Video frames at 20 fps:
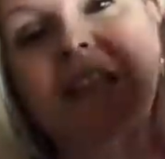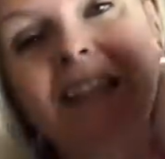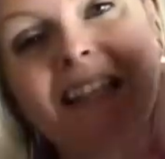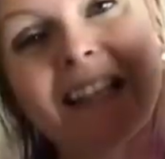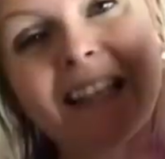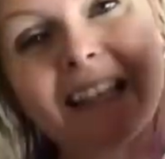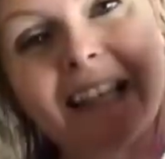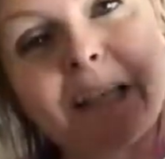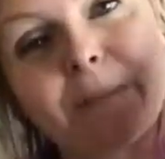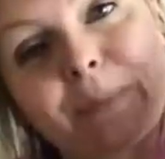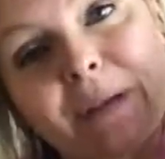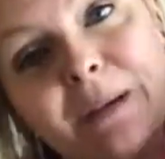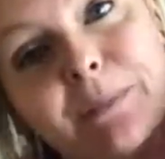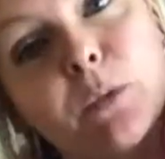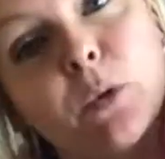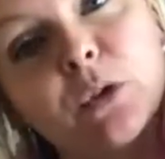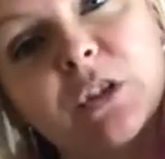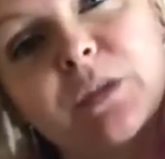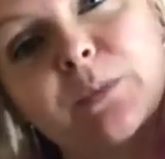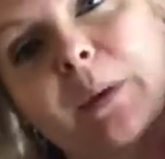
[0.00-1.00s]
a little bit
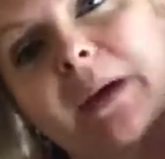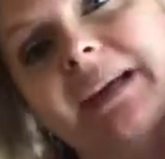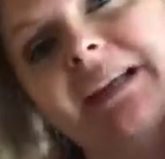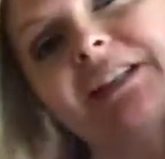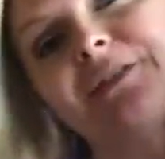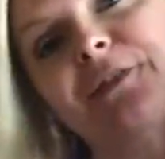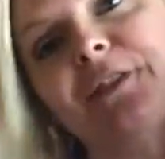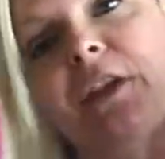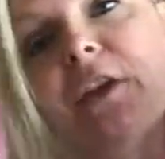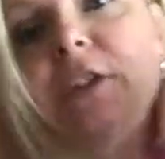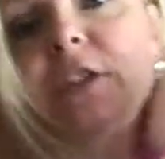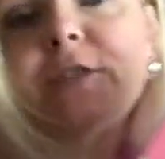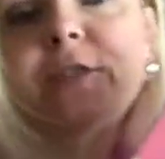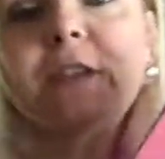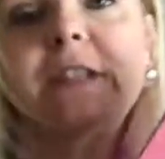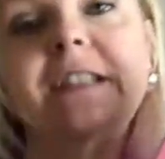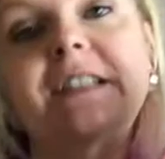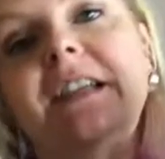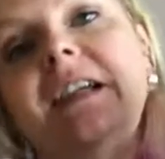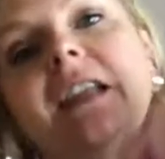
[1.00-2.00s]
more space for those of
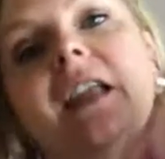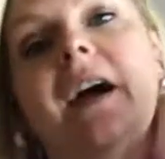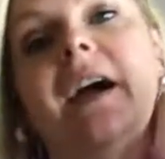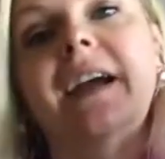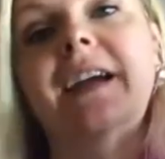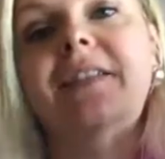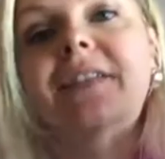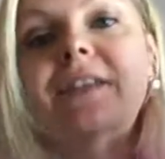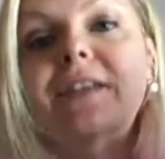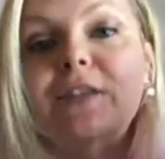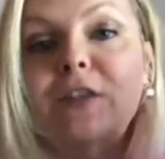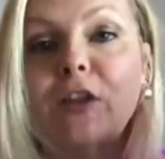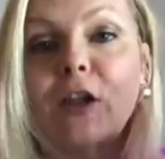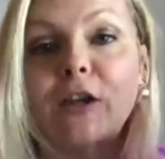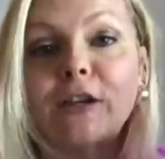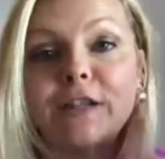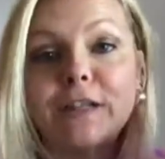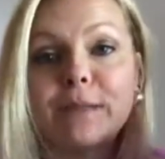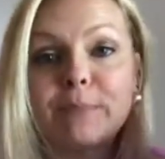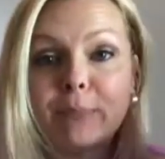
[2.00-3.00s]
us that like the
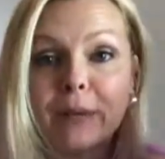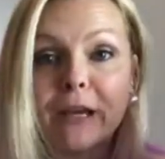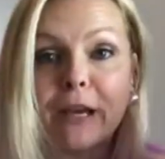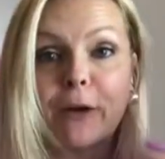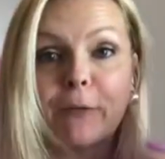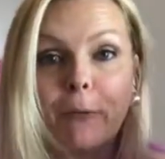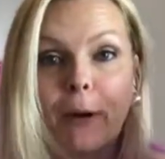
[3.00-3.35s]
slightly bigger